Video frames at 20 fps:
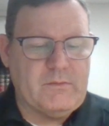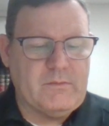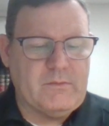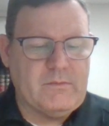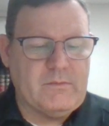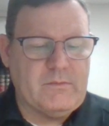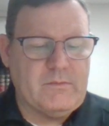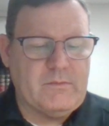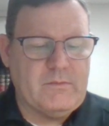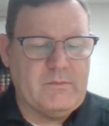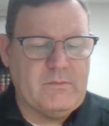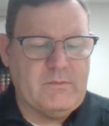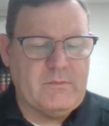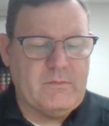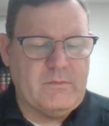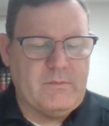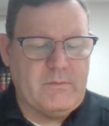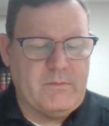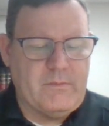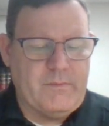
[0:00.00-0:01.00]

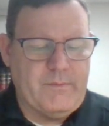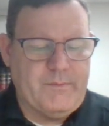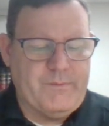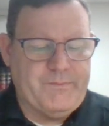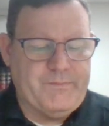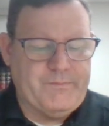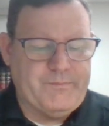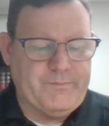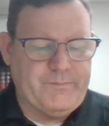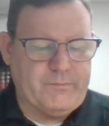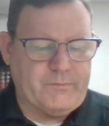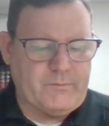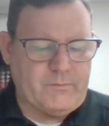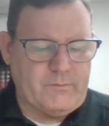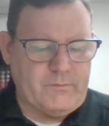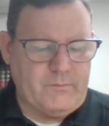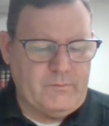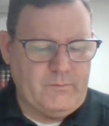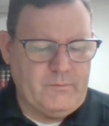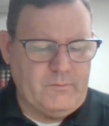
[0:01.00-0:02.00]

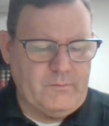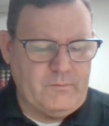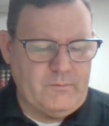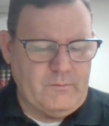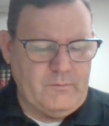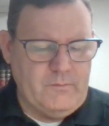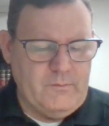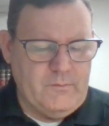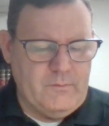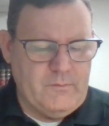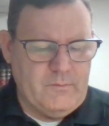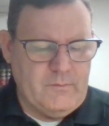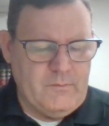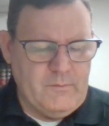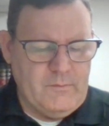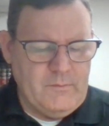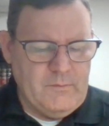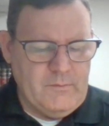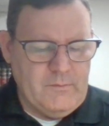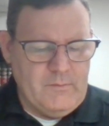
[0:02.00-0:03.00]

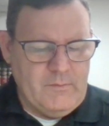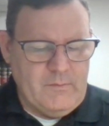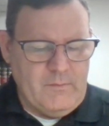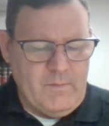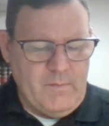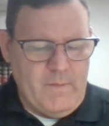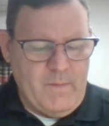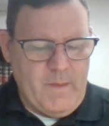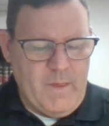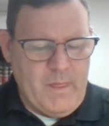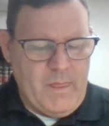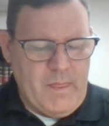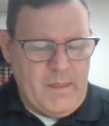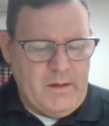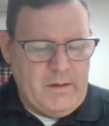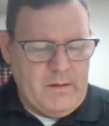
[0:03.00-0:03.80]
Nobody speaks.